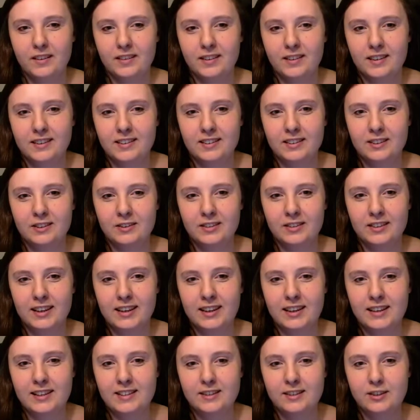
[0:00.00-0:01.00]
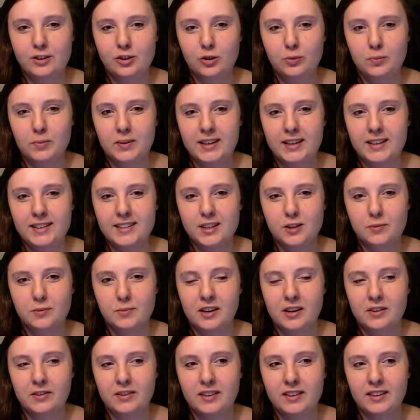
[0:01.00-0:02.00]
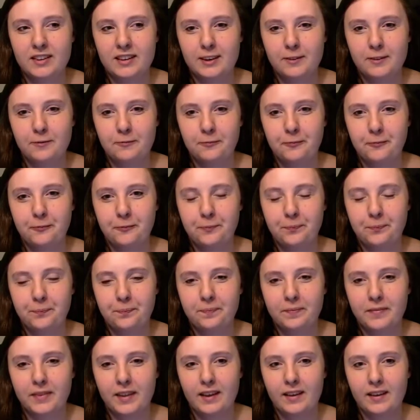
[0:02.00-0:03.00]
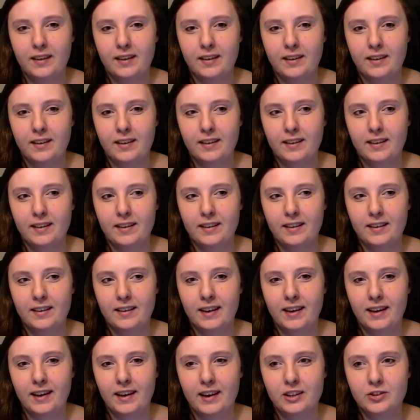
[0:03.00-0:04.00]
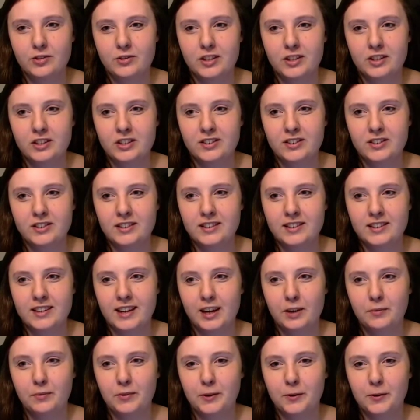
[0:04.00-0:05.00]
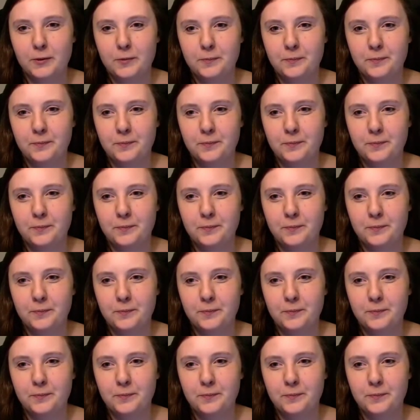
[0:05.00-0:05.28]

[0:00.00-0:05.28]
Doesn't look like he's too pleased about the cash register time, though.